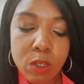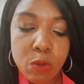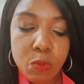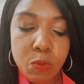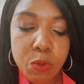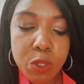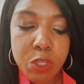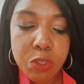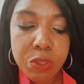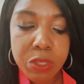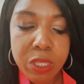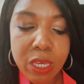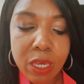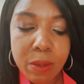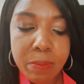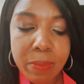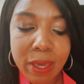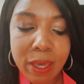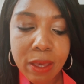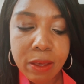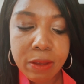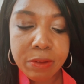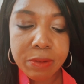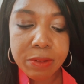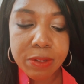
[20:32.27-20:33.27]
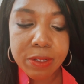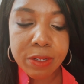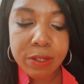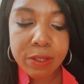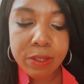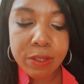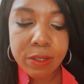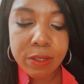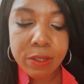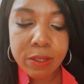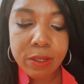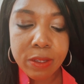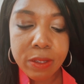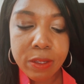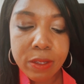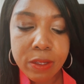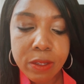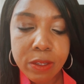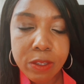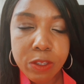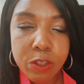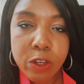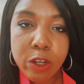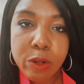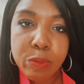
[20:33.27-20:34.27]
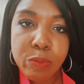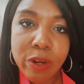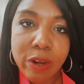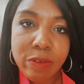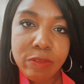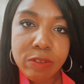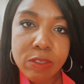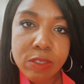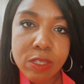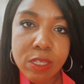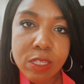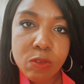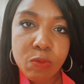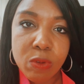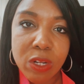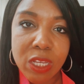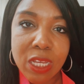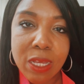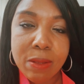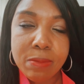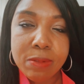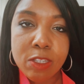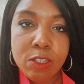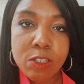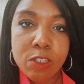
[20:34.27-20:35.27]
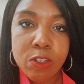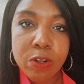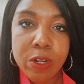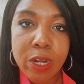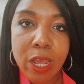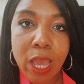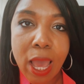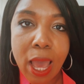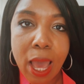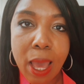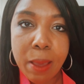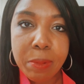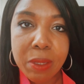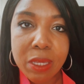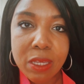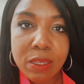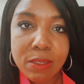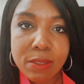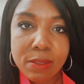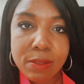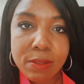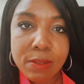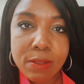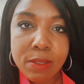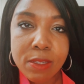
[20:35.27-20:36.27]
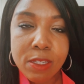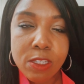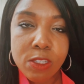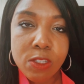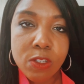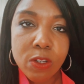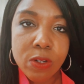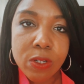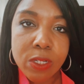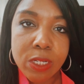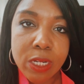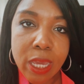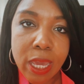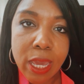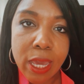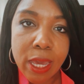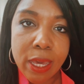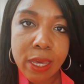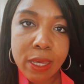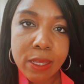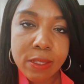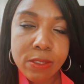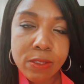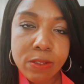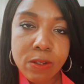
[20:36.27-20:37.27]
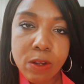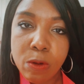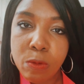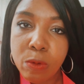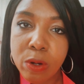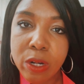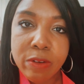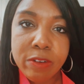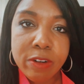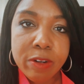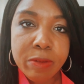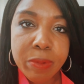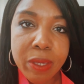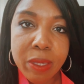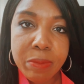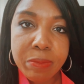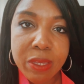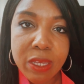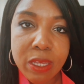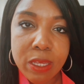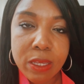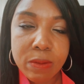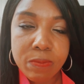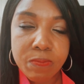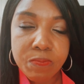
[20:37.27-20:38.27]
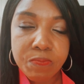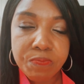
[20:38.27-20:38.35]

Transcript: When you think about your preferences when it comes to certain hobbies, certain tasks, or whatever it may be,